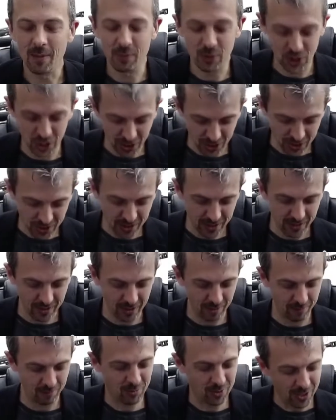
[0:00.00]
just going
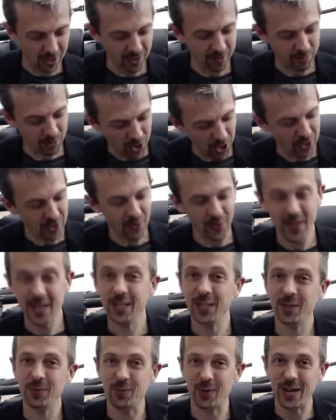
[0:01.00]
to show you
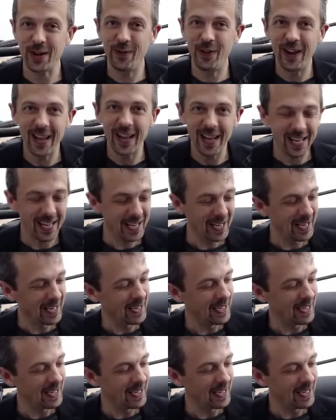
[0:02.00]
this briefly.